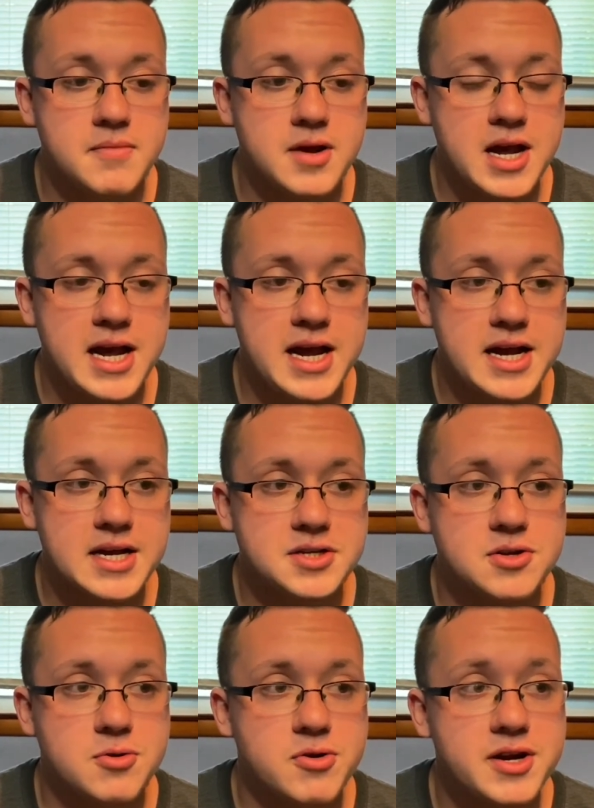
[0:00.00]
and you
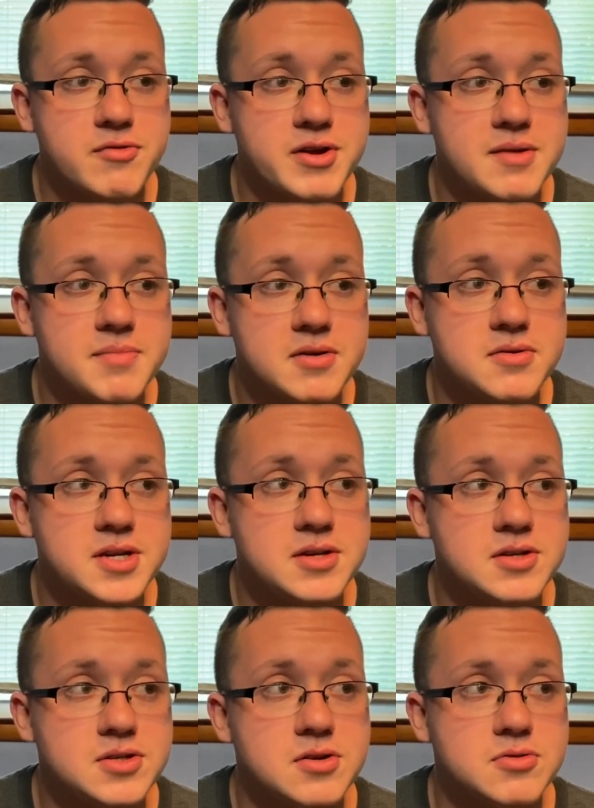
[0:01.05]
know, her in-ring ability,
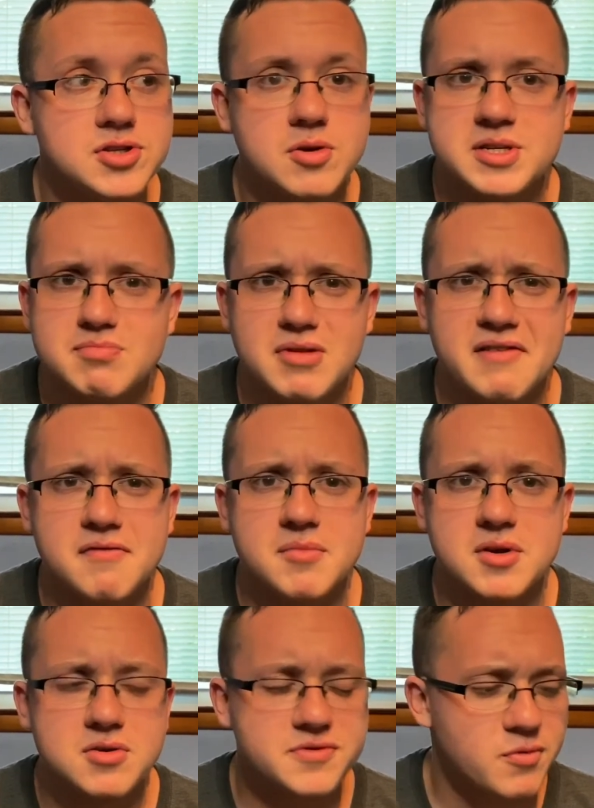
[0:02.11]
you know, she always bled from the
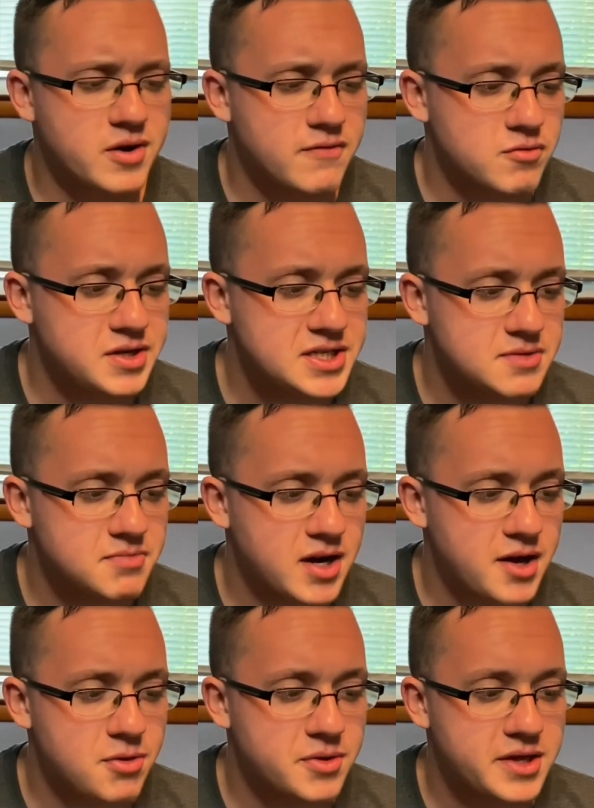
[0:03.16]
nose for whatever reason, but I
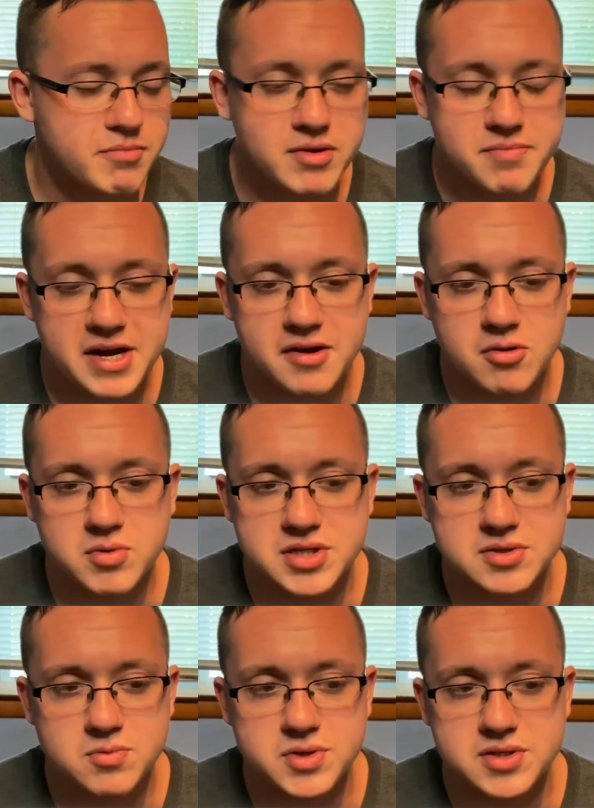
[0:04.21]
thought that Britt Baker
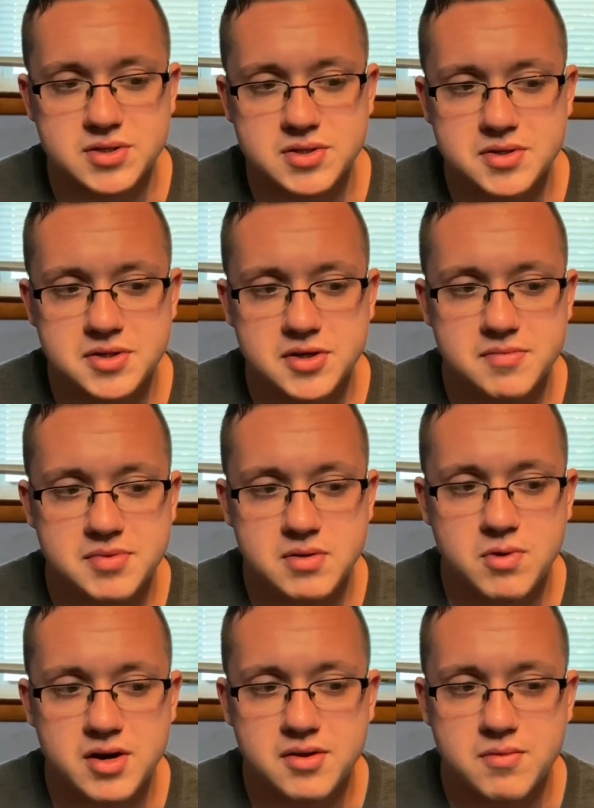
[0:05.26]
was going to be
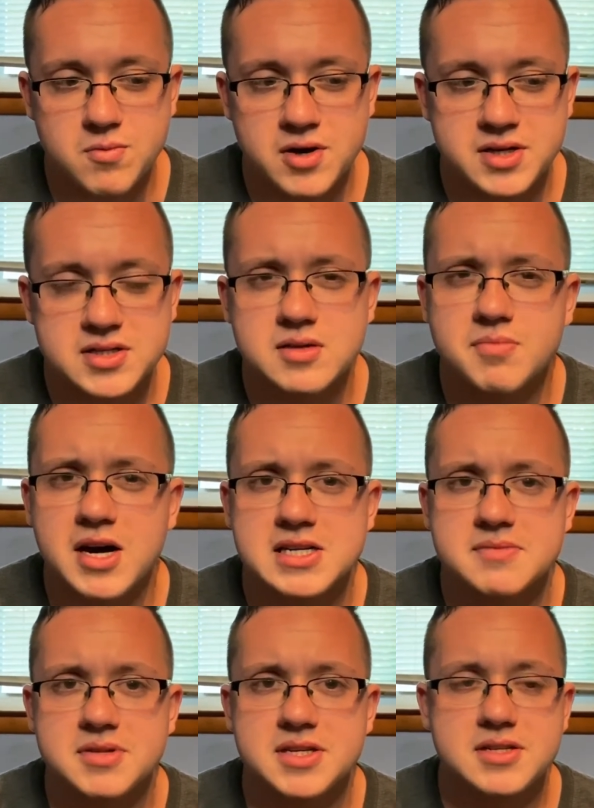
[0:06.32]
one of the ones to
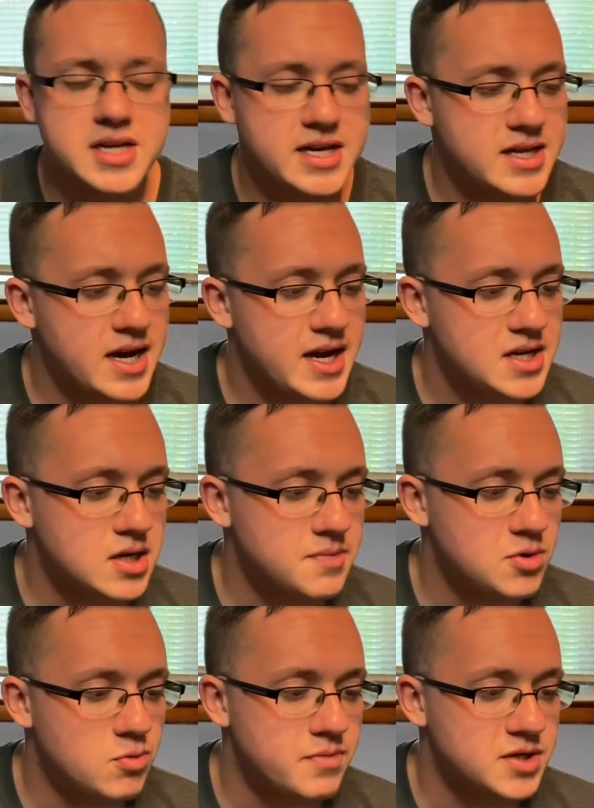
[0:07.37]
possibly take that
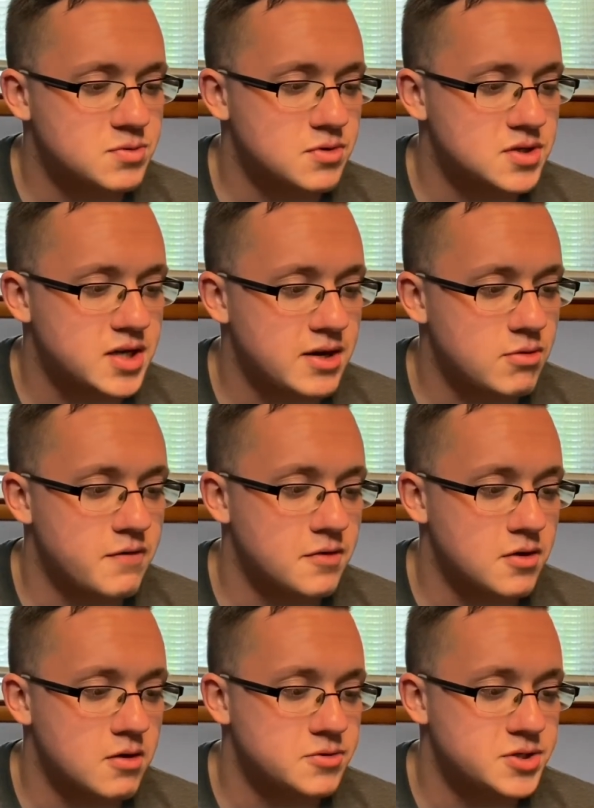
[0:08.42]
AEW Women's World title off of
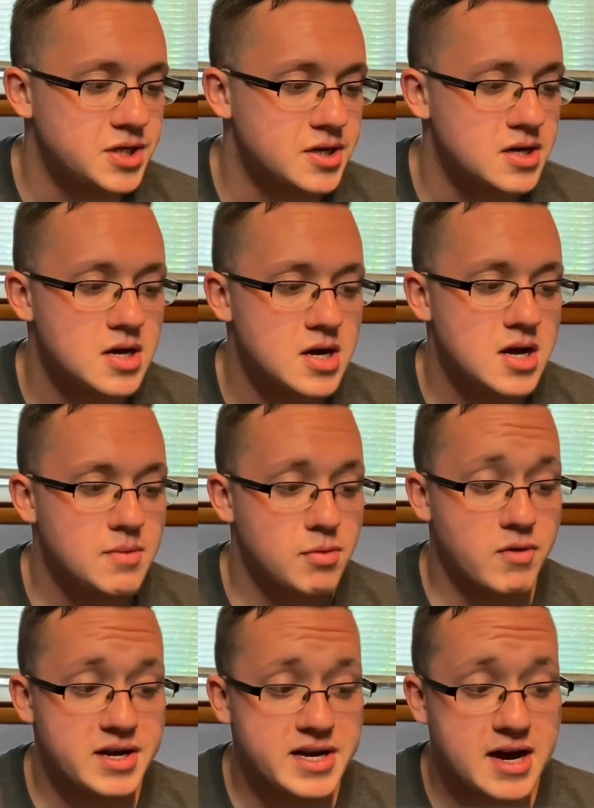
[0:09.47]
Hikaru Shida. But
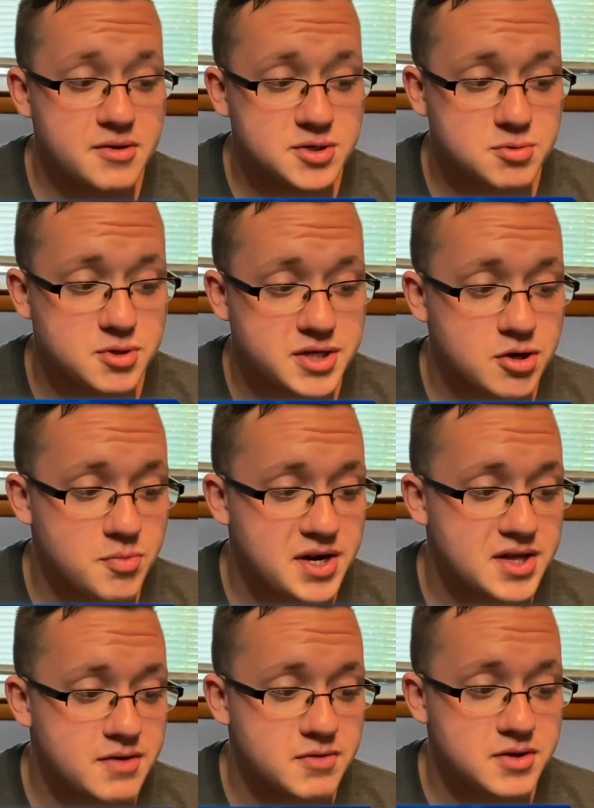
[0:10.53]
right now, there's really nobody
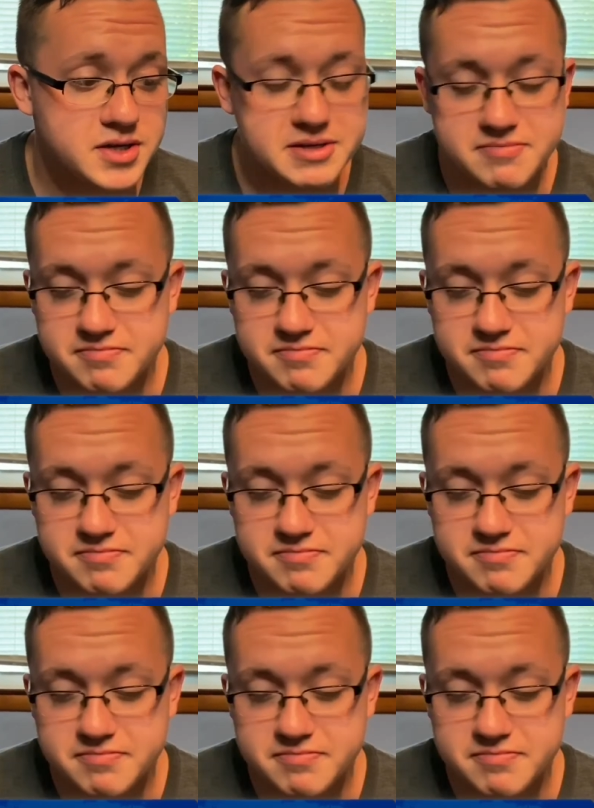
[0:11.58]
that really,